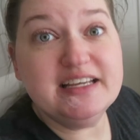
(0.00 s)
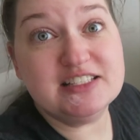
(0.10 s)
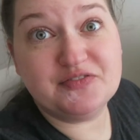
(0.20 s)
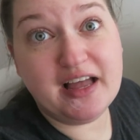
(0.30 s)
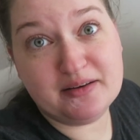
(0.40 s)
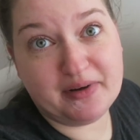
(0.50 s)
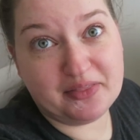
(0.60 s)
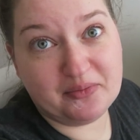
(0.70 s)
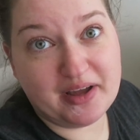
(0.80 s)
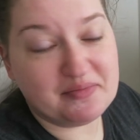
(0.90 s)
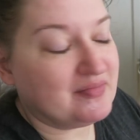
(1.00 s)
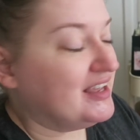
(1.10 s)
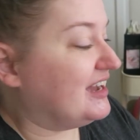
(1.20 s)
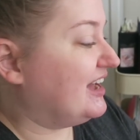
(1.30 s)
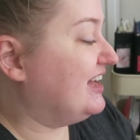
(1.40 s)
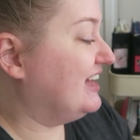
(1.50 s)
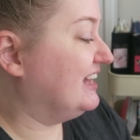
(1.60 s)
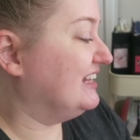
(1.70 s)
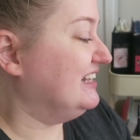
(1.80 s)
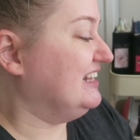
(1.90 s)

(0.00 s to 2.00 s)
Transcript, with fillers: He's fine, by the way. So